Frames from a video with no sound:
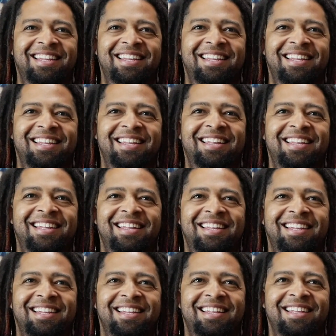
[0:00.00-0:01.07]

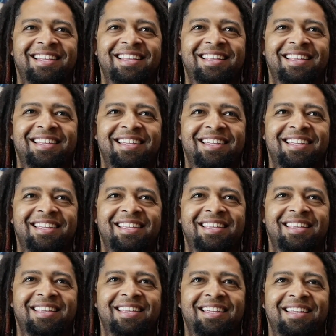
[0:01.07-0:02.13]
(no one is talking)